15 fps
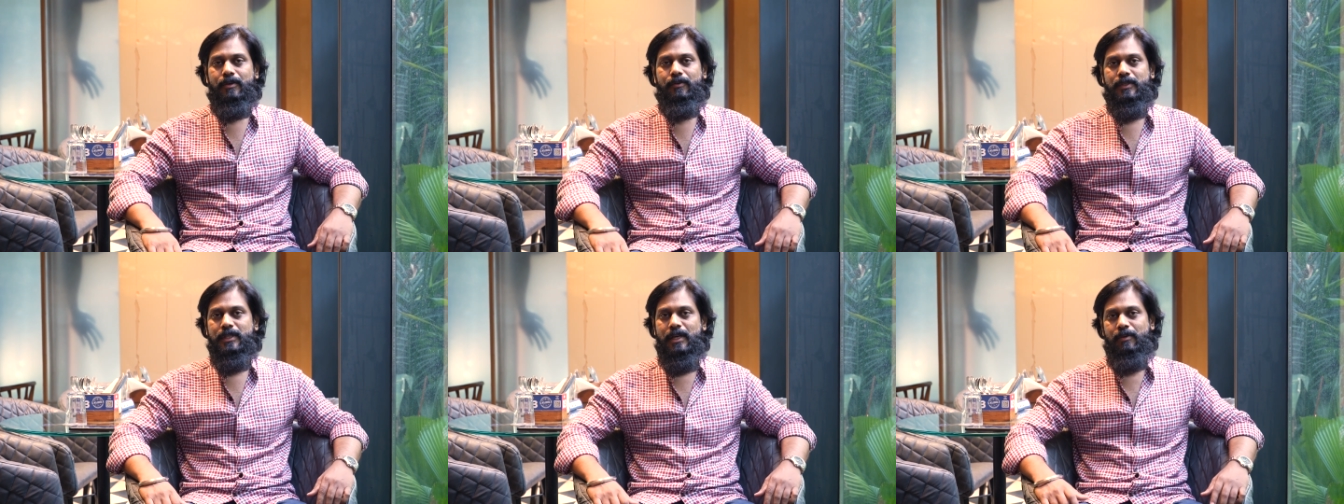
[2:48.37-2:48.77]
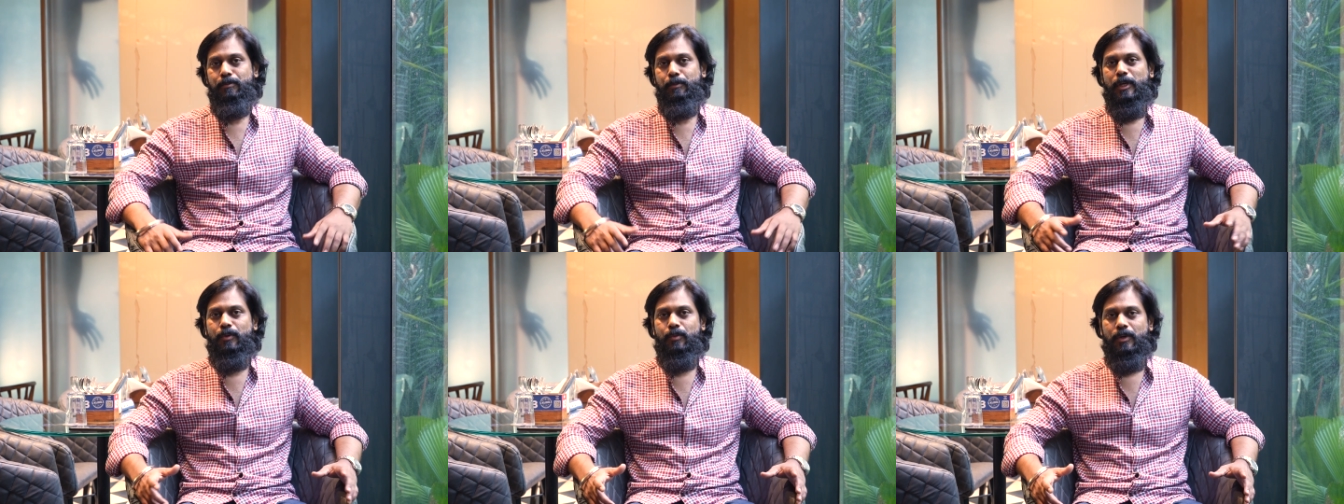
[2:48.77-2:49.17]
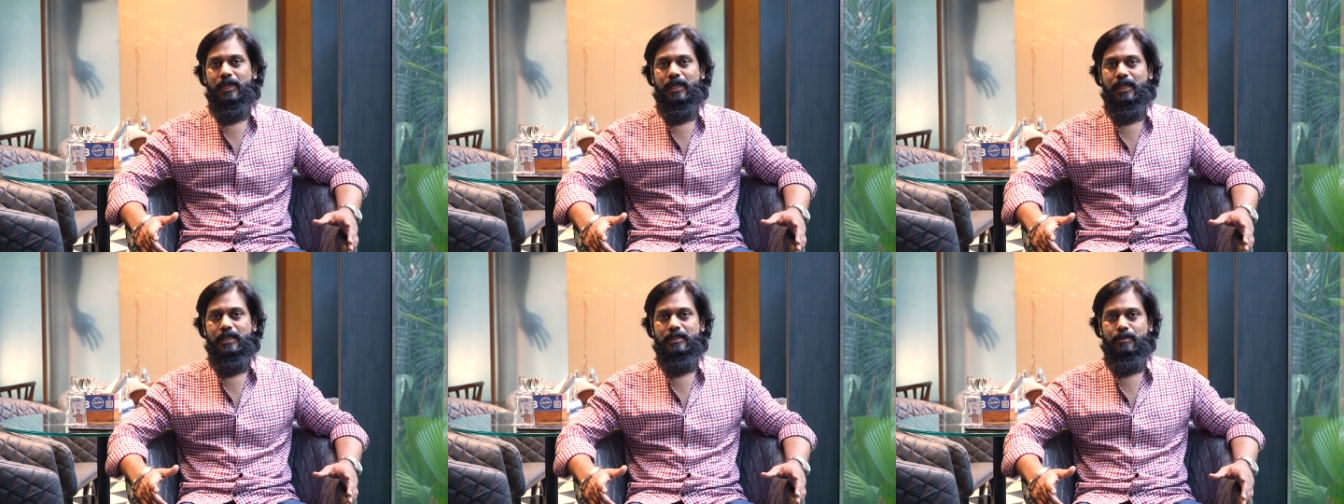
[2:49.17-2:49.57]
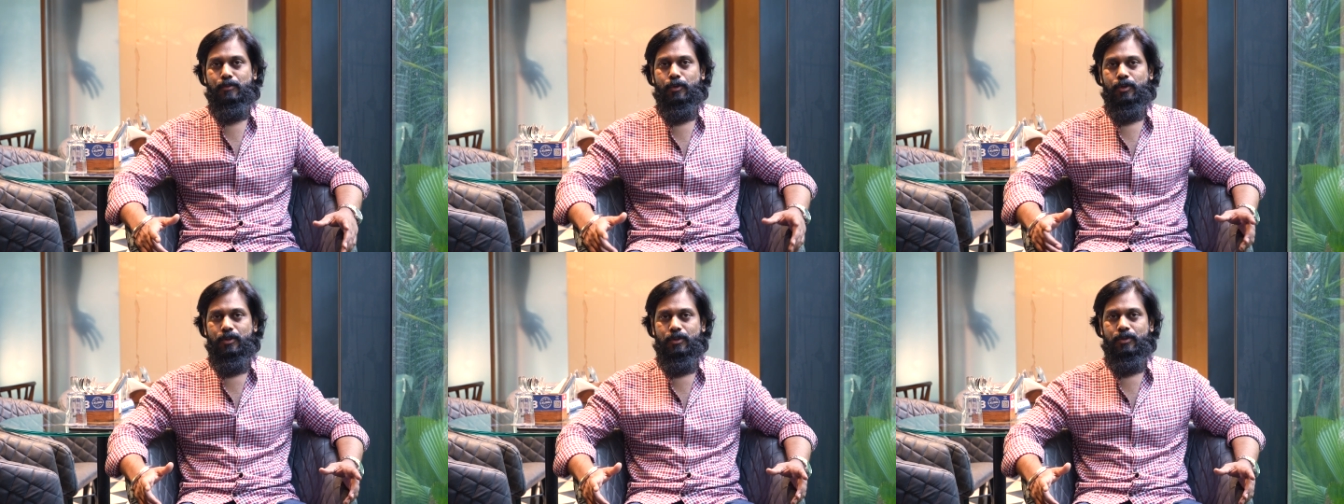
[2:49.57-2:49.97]
which I have been working as a
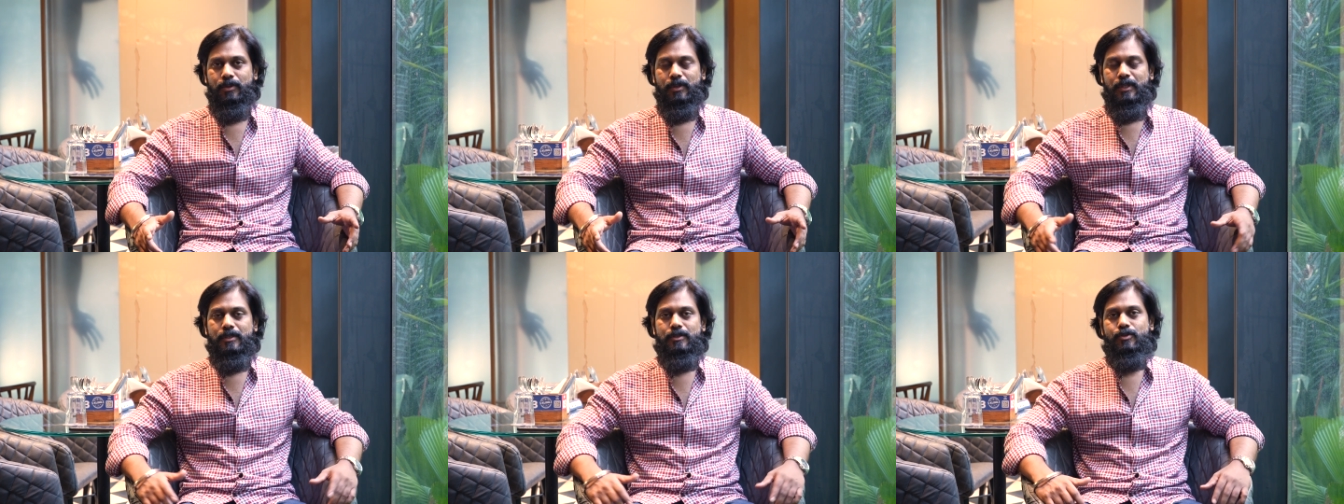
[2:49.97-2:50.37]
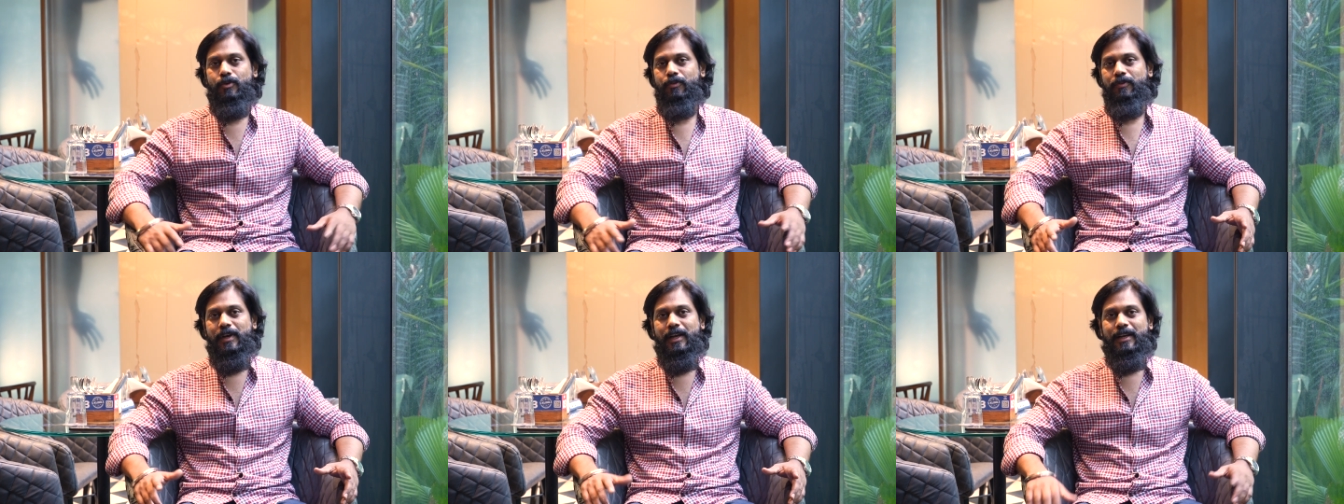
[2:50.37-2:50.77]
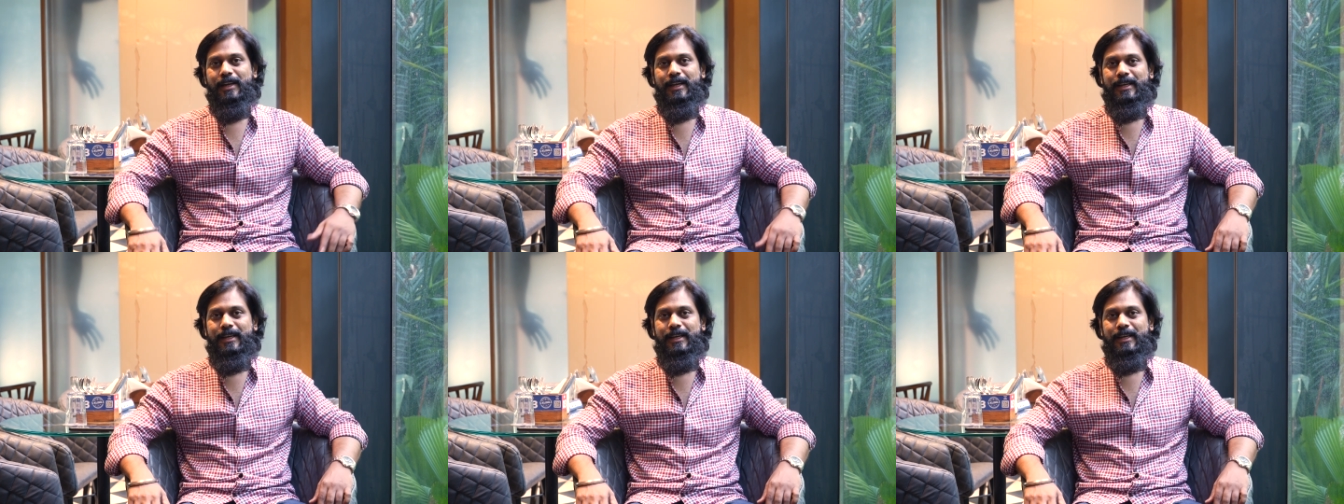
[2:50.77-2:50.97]
motto so far.